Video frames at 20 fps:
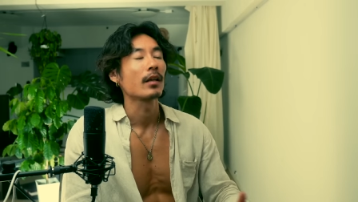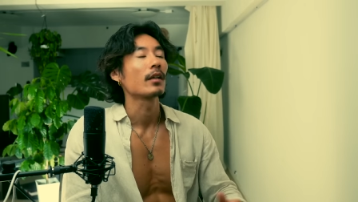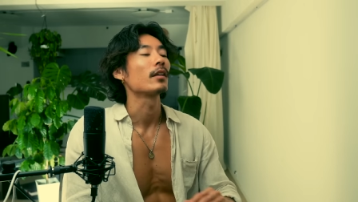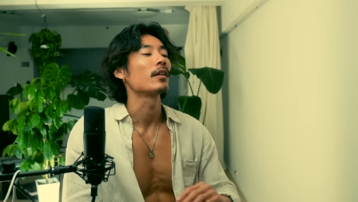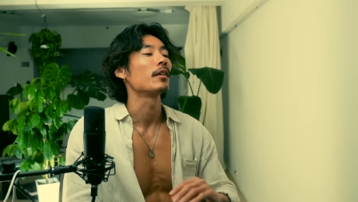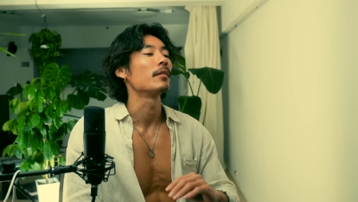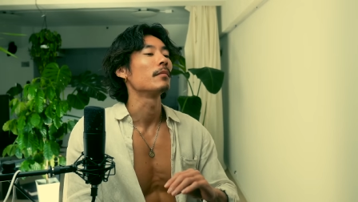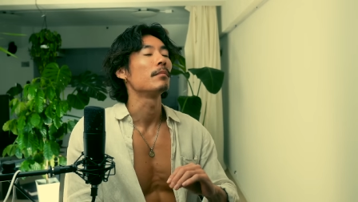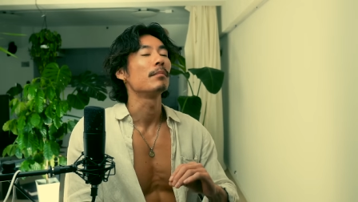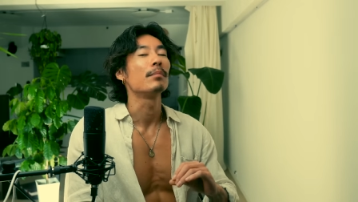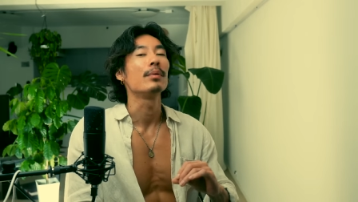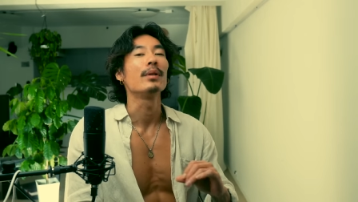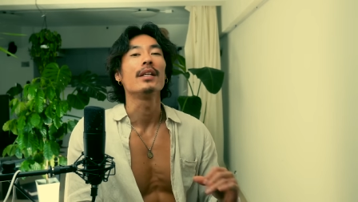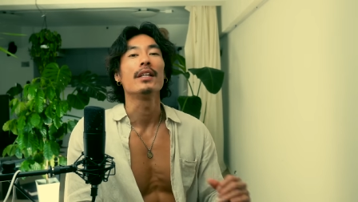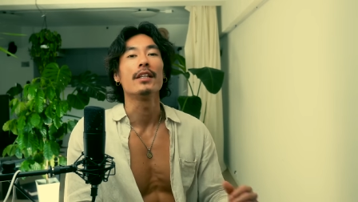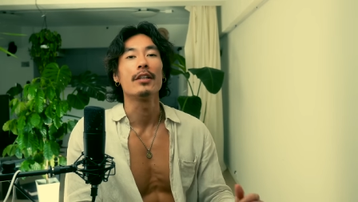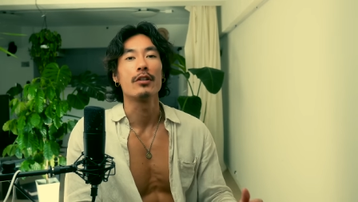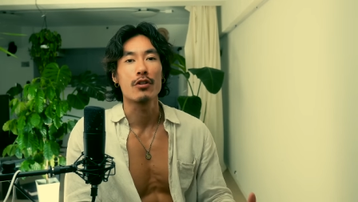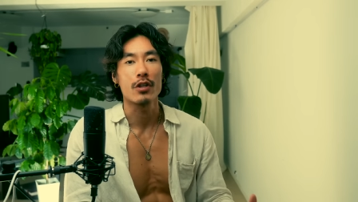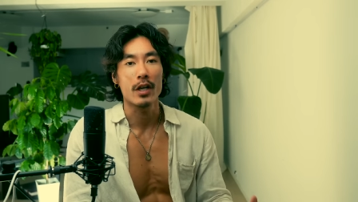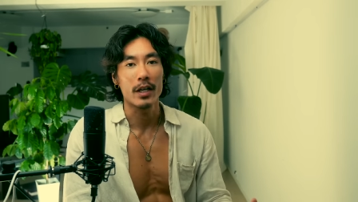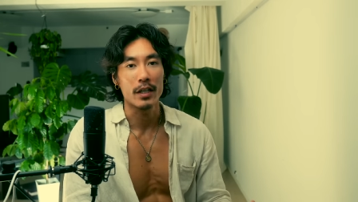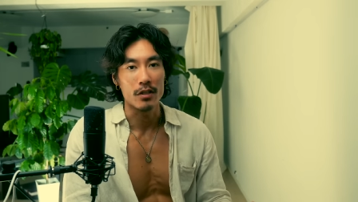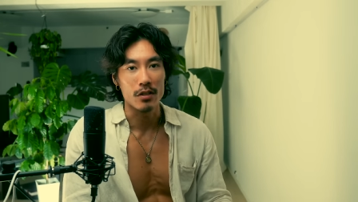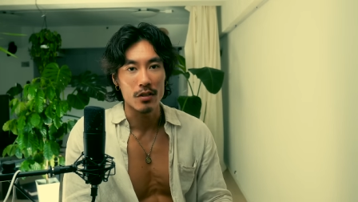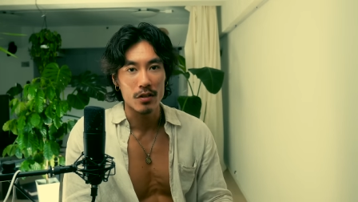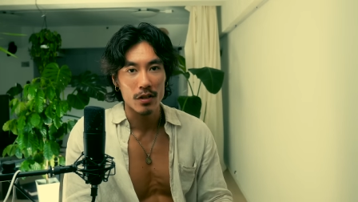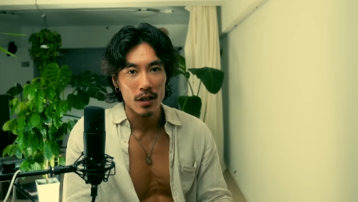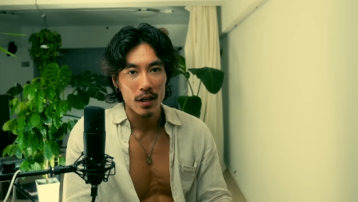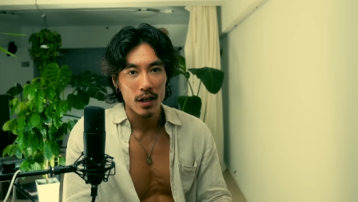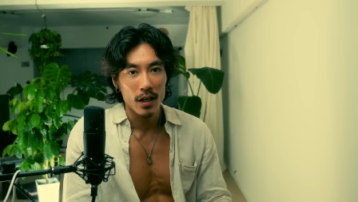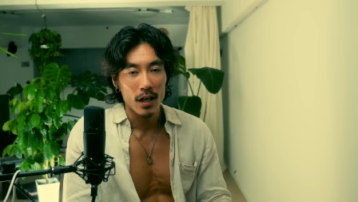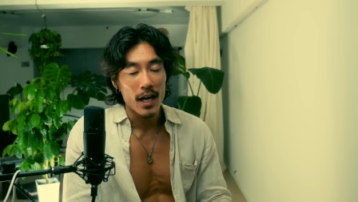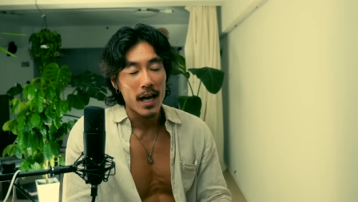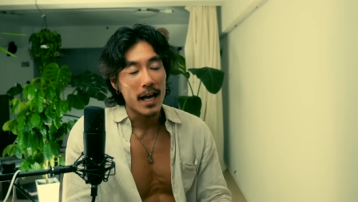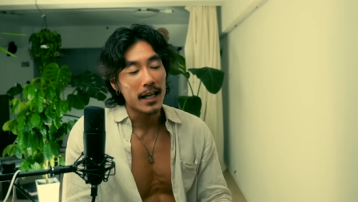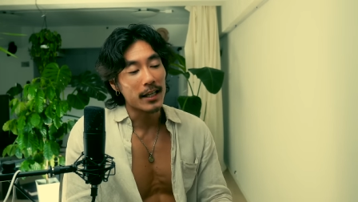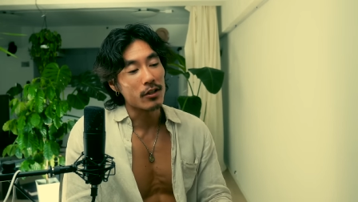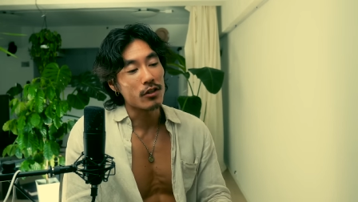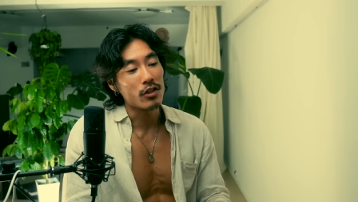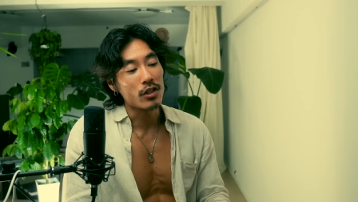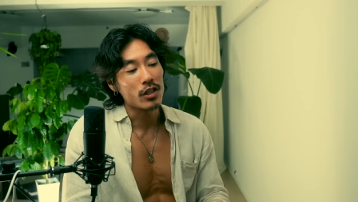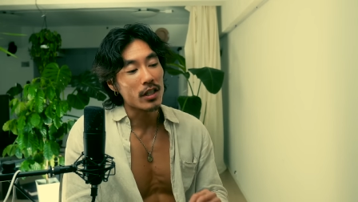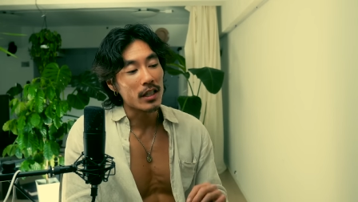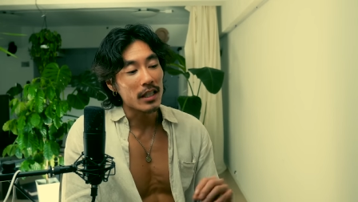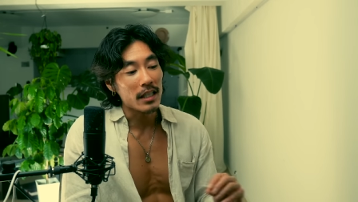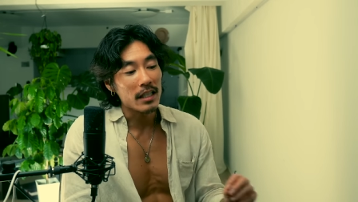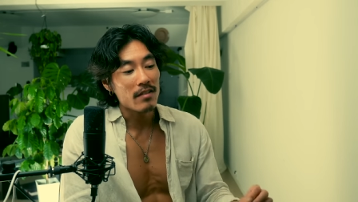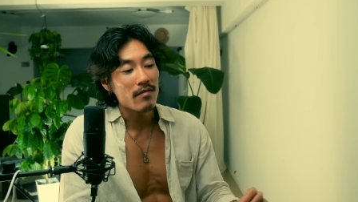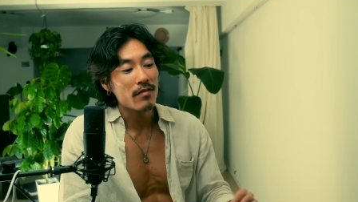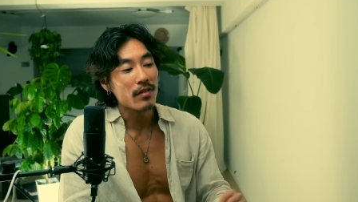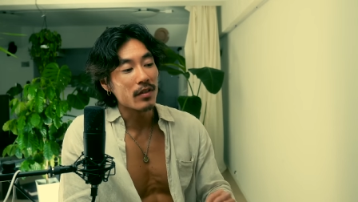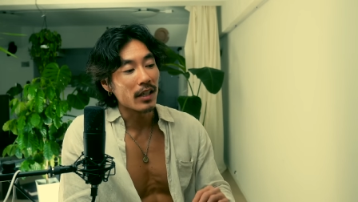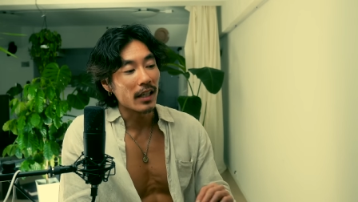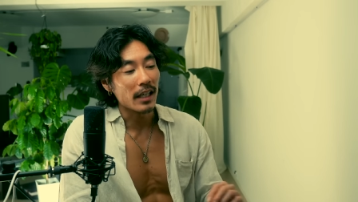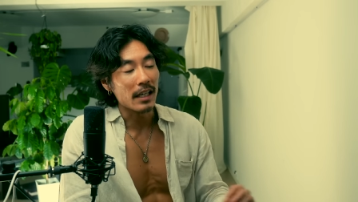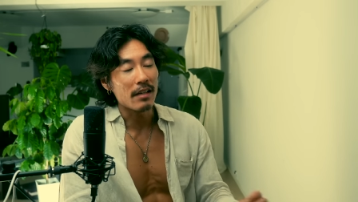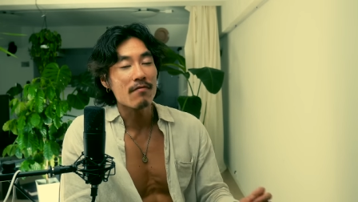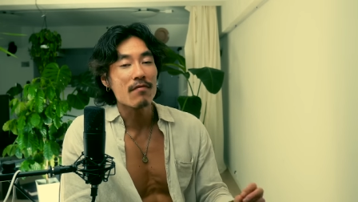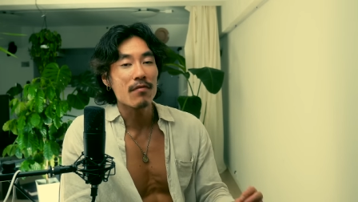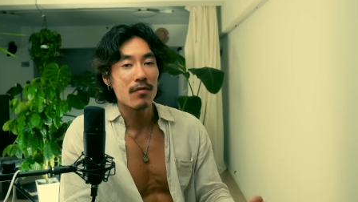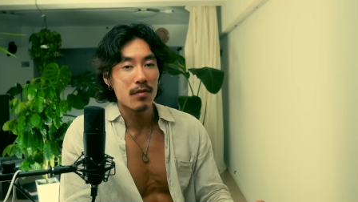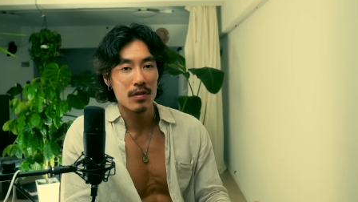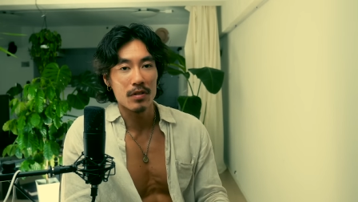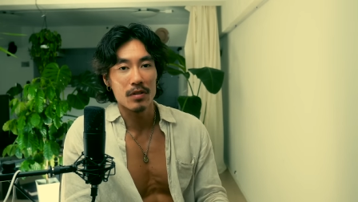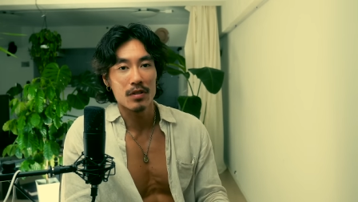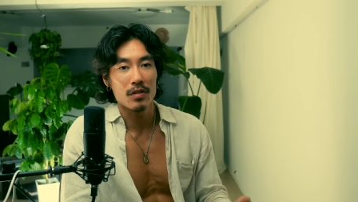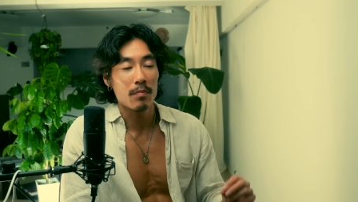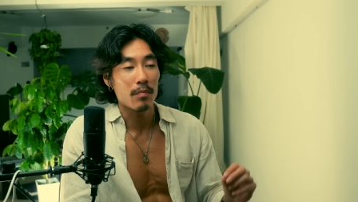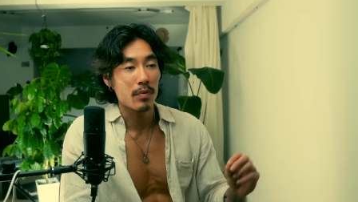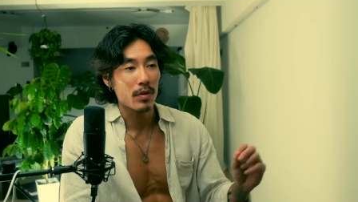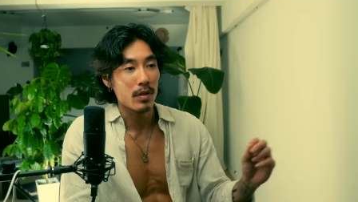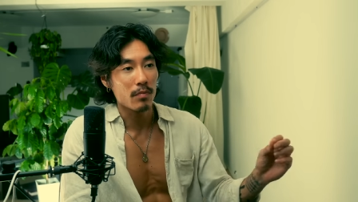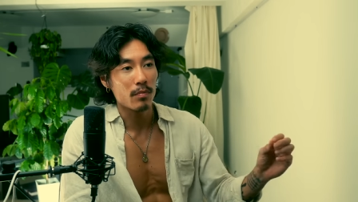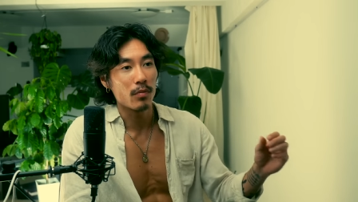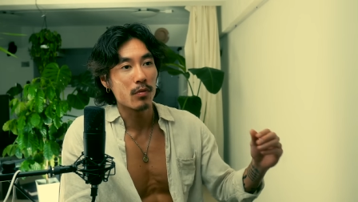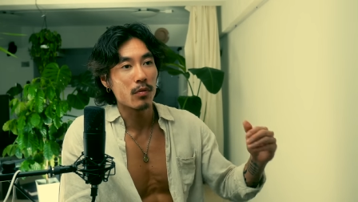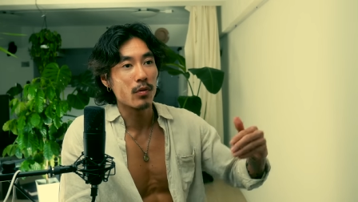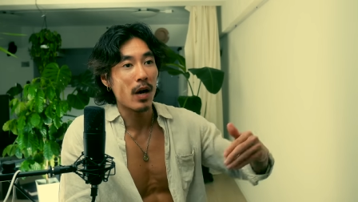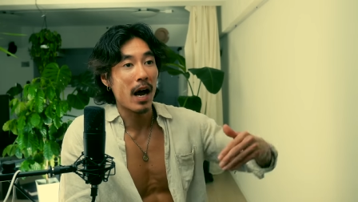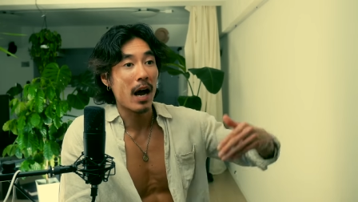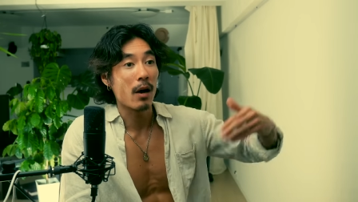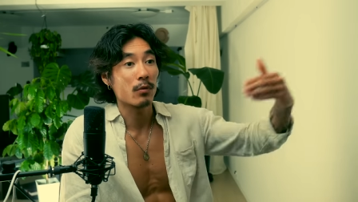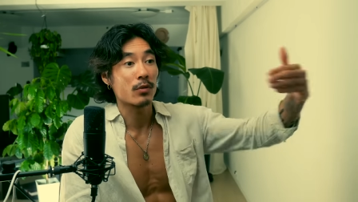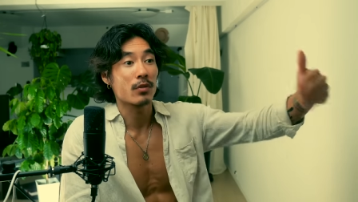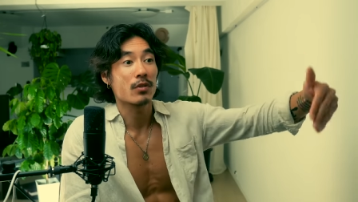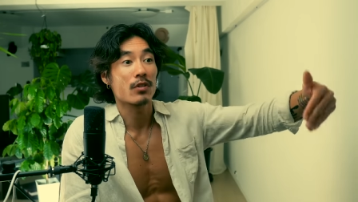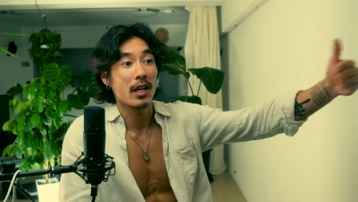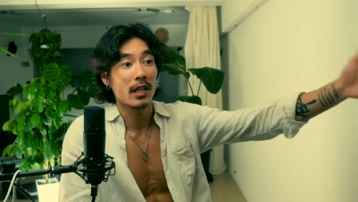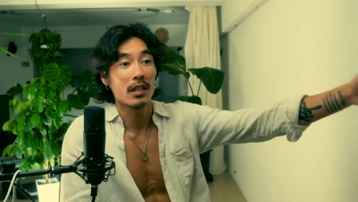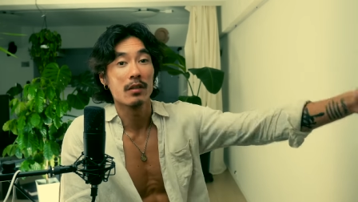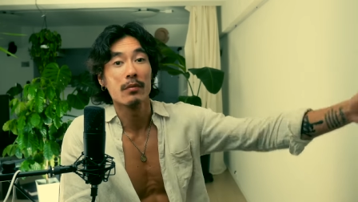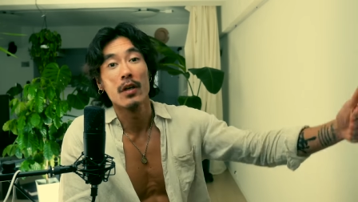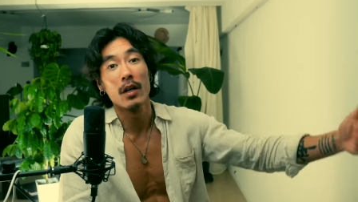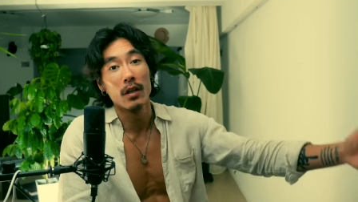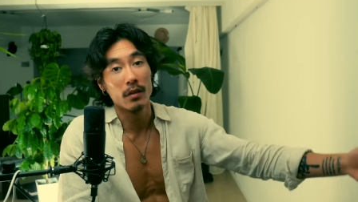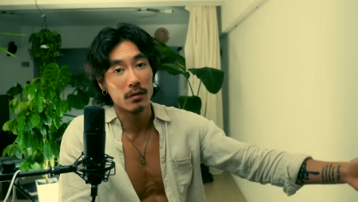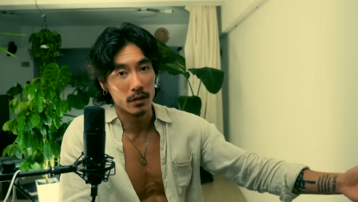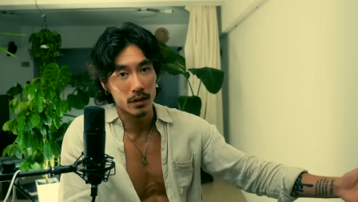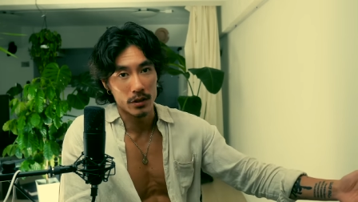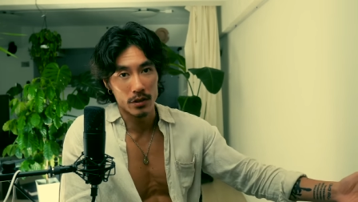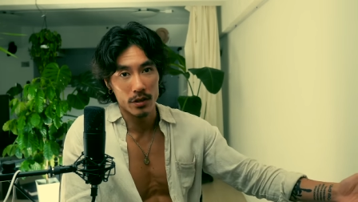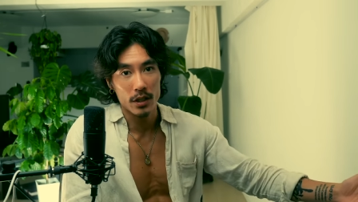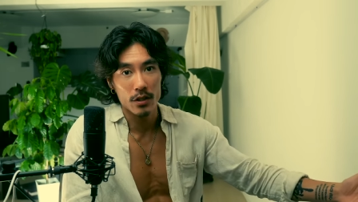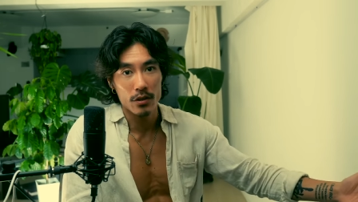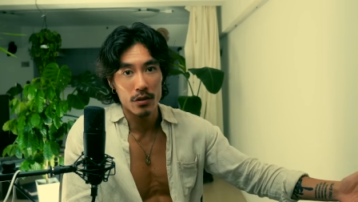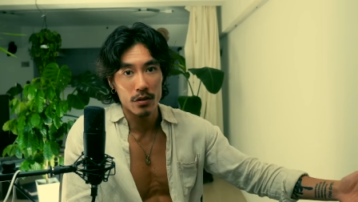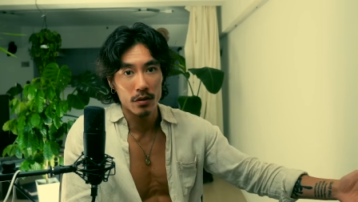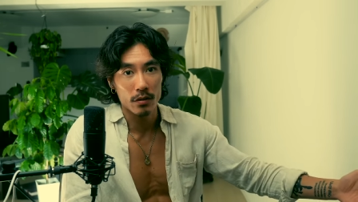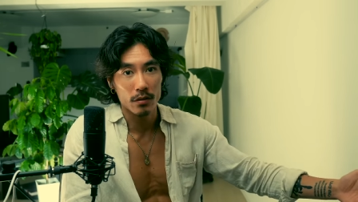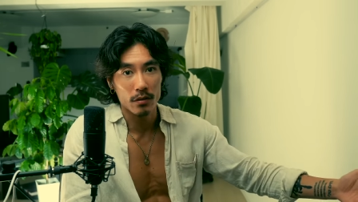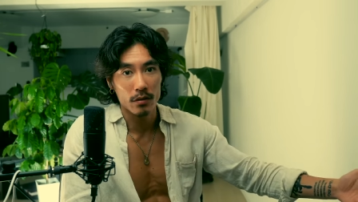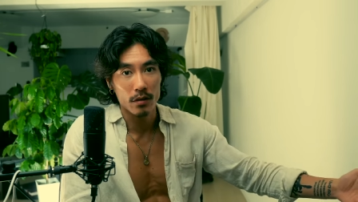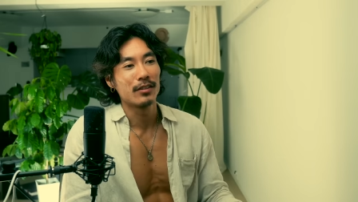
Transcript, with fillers: completely changed and she even influenced people outside of her organization